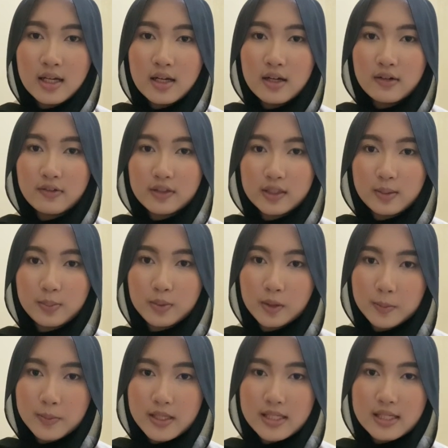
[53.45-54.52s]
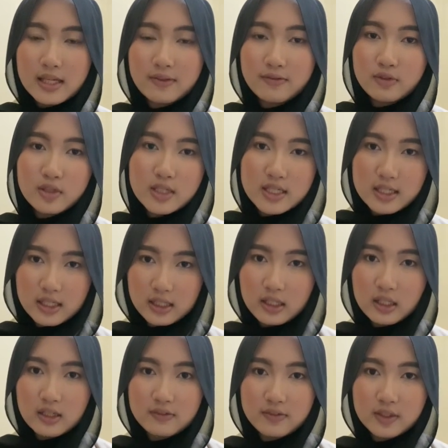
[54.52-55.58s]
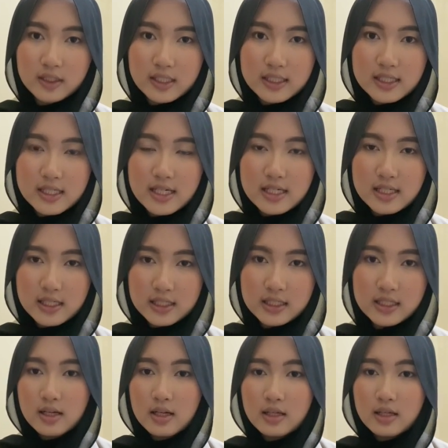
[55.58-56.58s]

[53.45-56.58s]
For the purpose and function of organization,